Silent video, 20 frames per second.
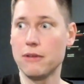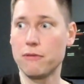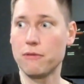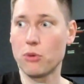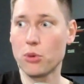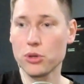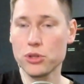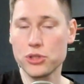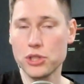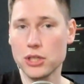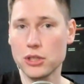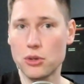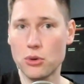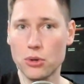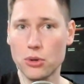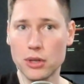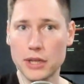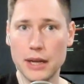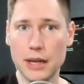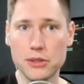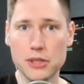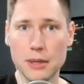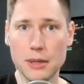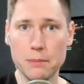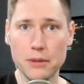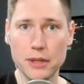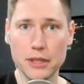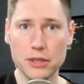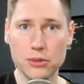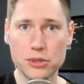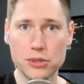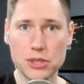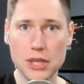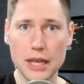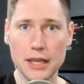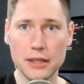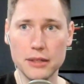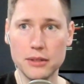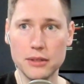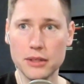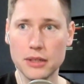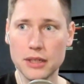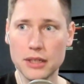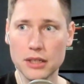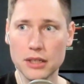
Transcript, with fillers: forcing core counts up, like you said.